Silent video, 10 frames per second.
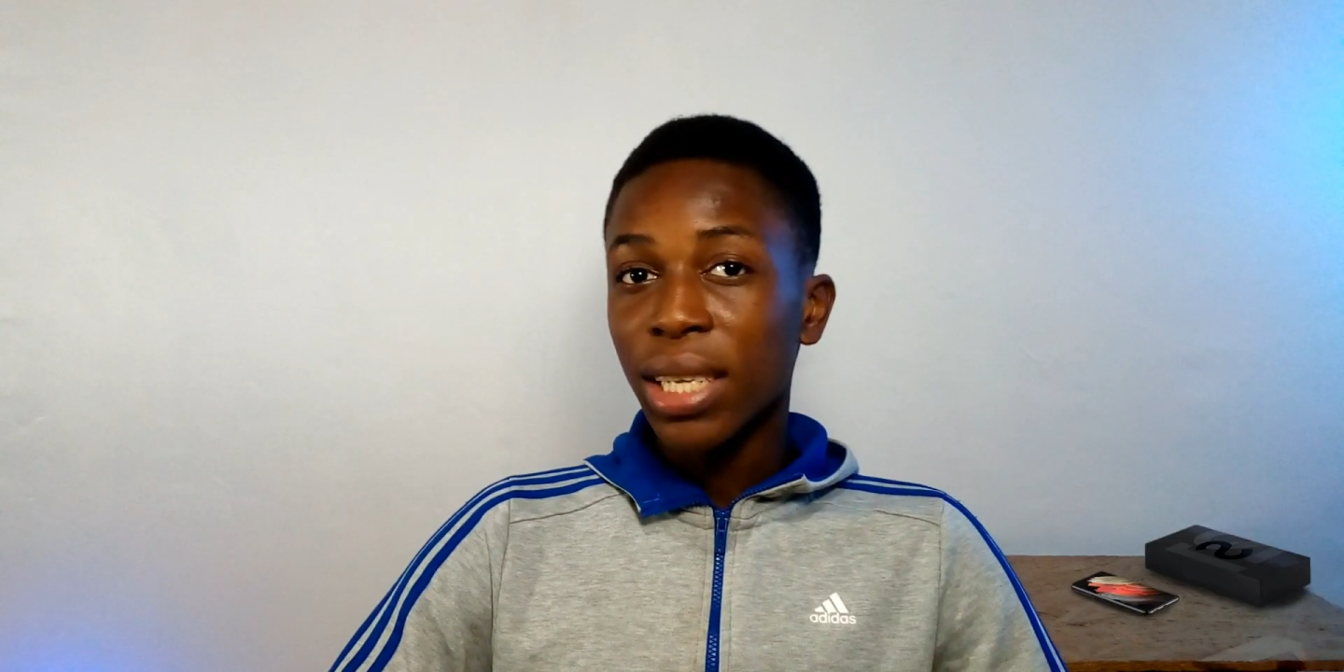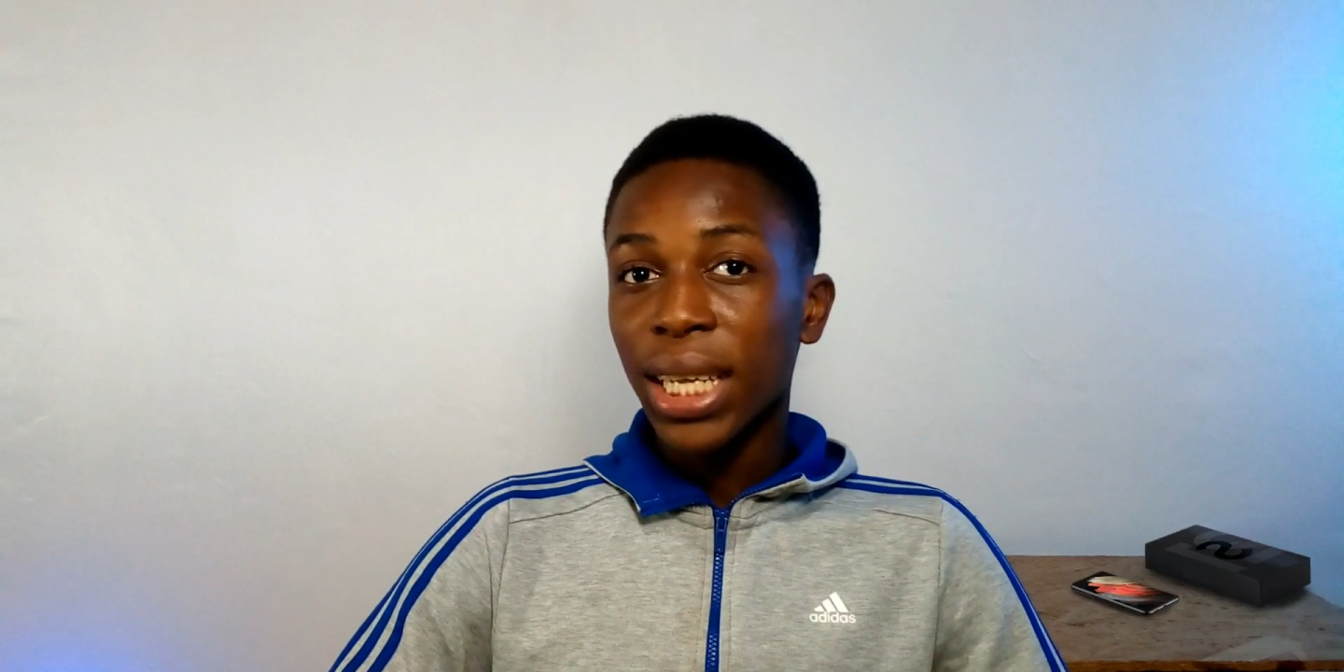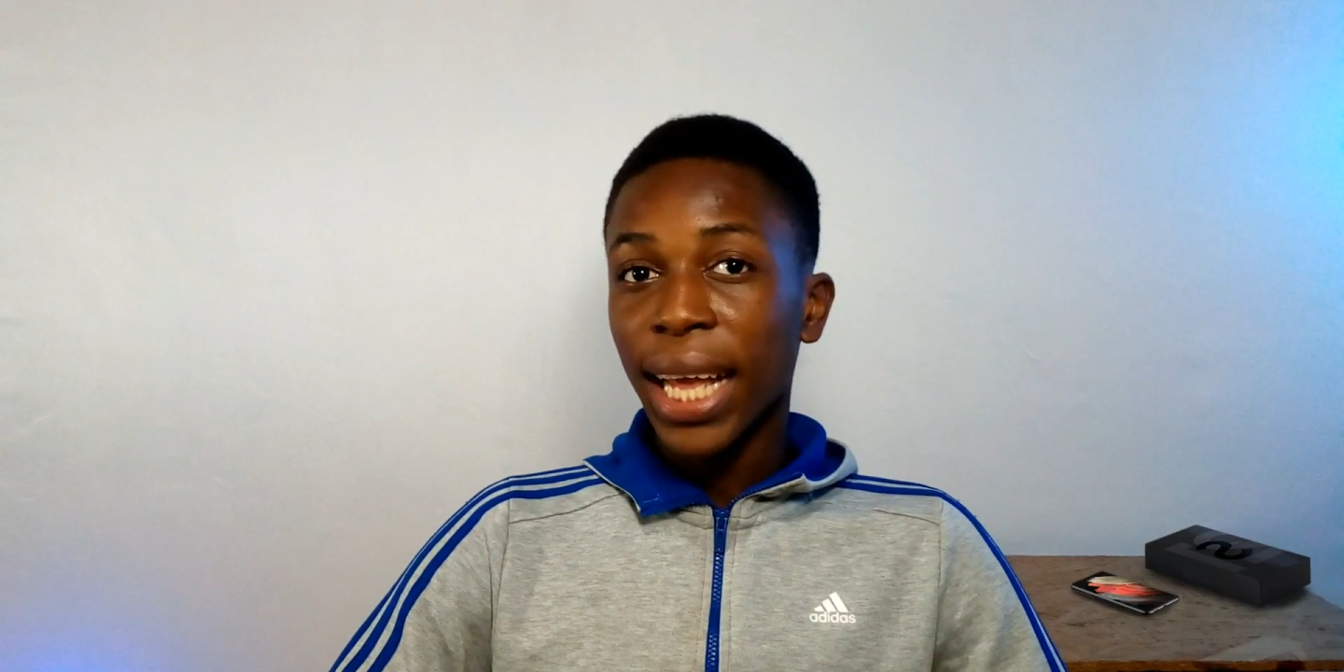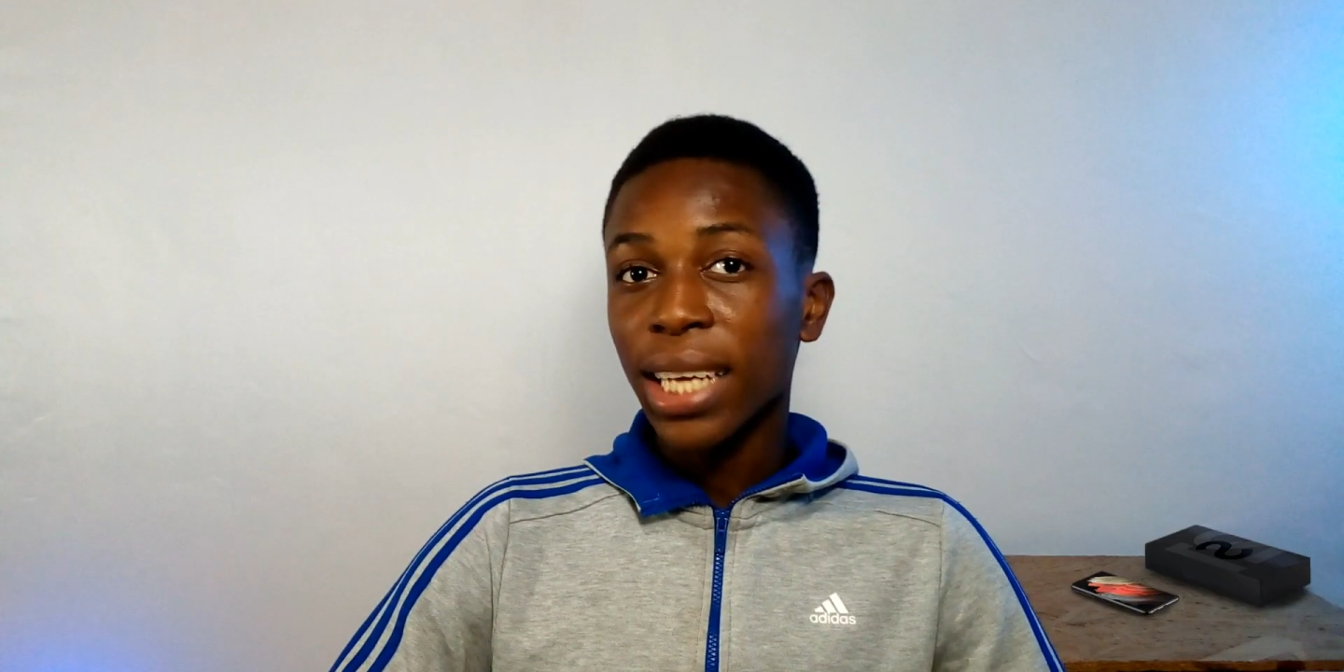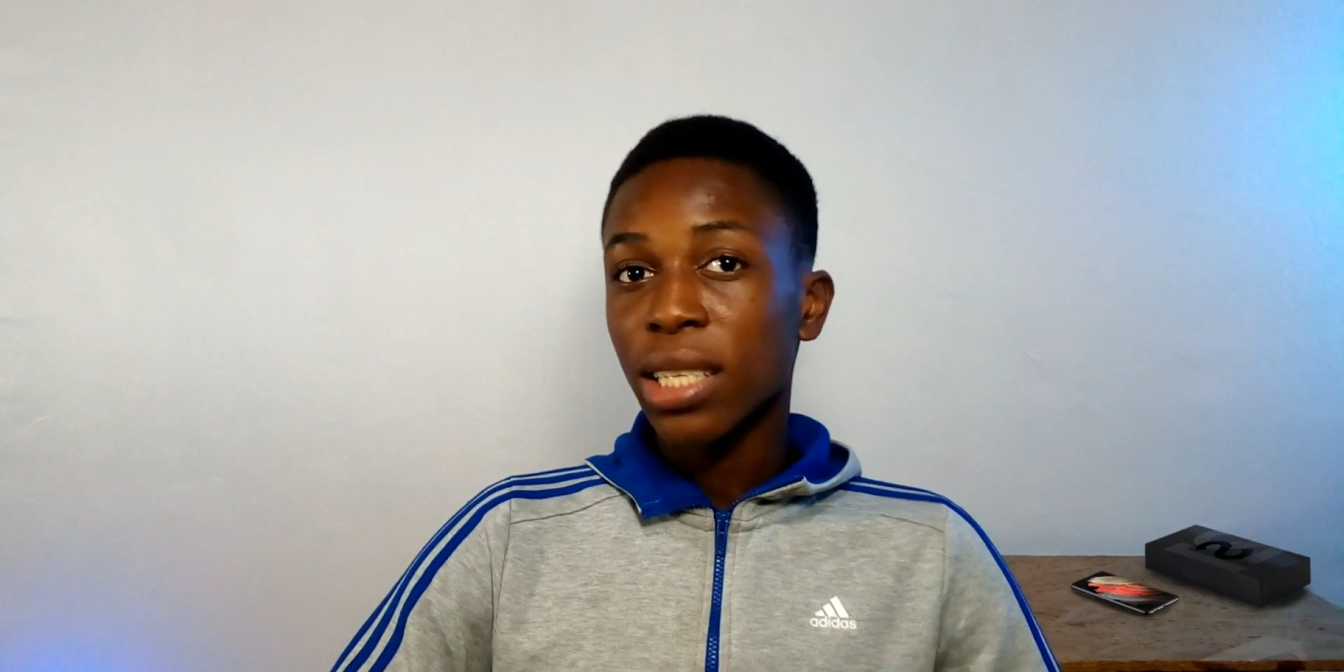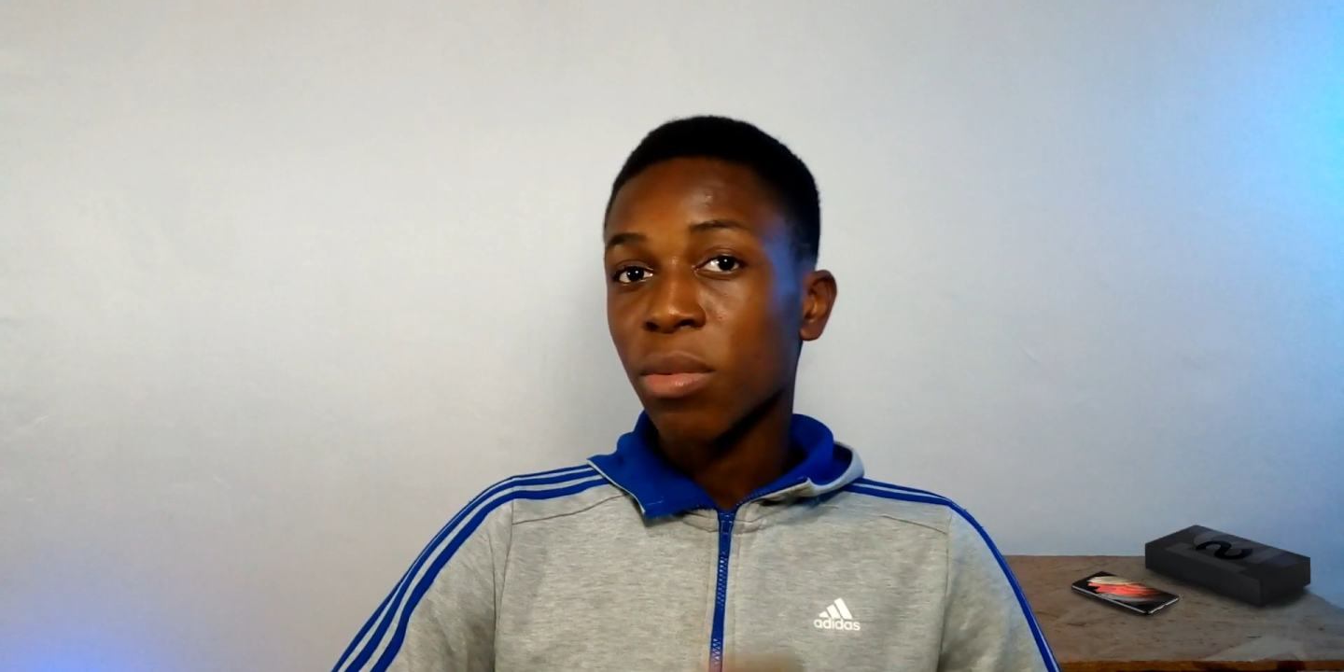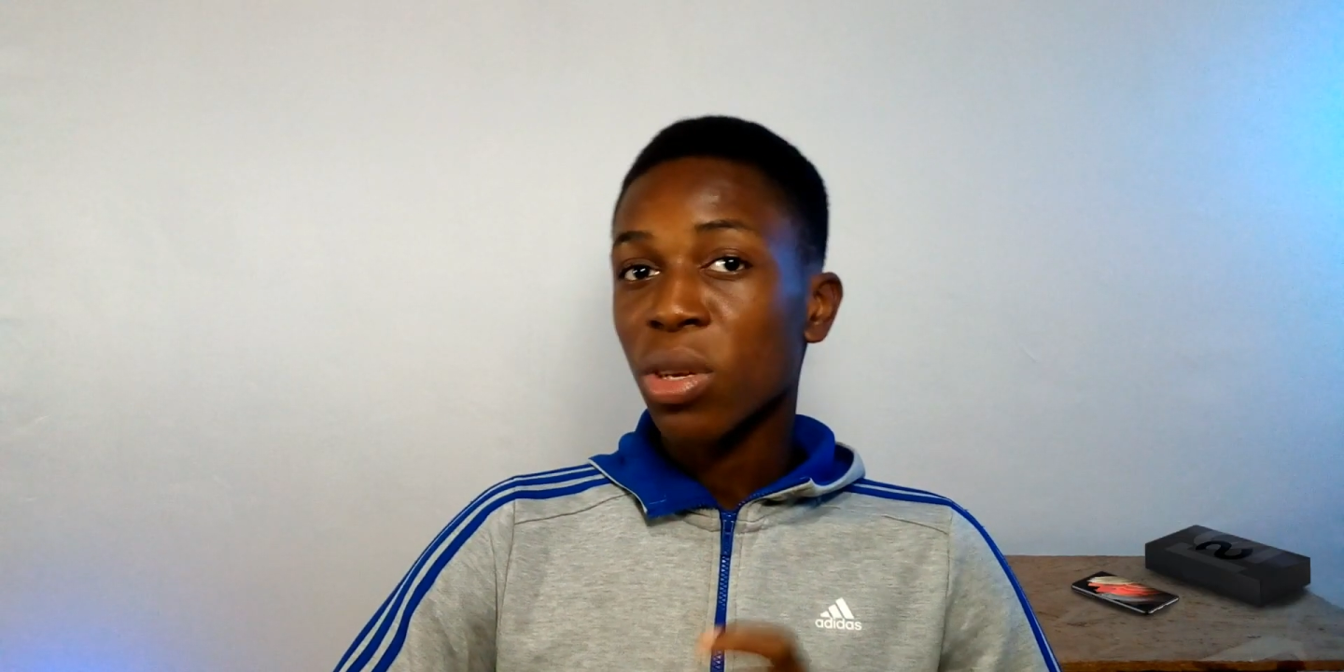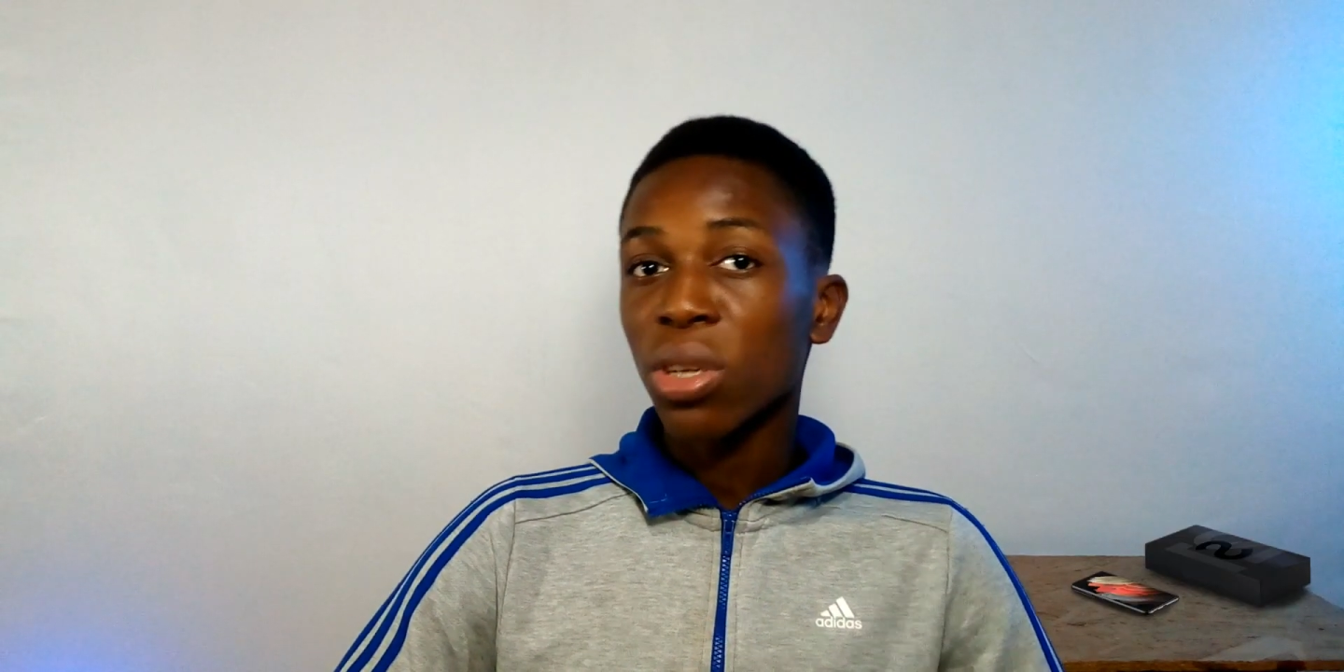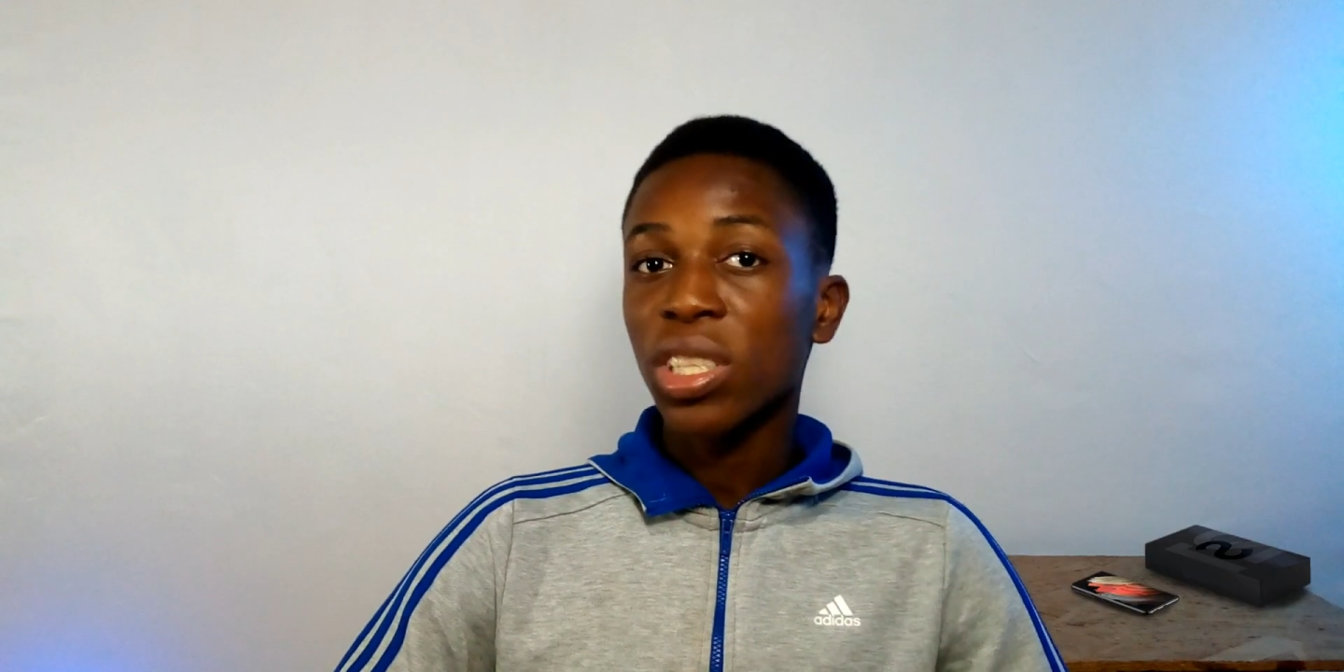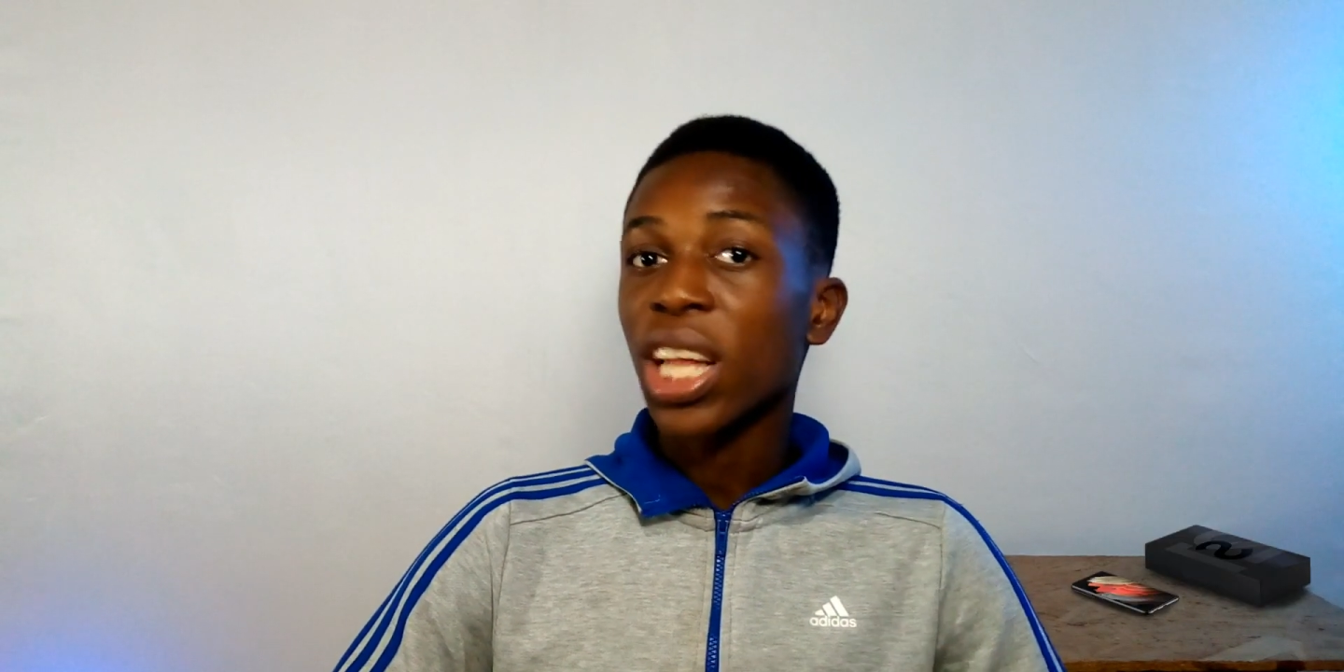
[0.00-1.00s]
like it
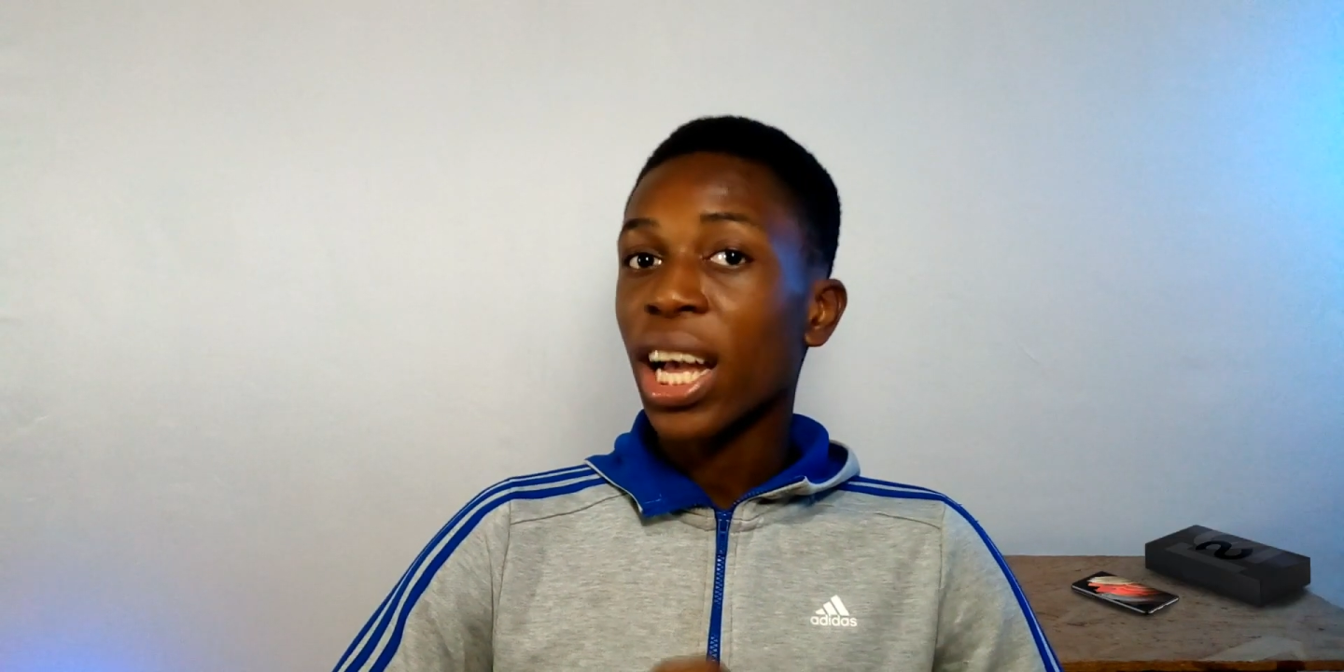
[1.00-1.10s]
because it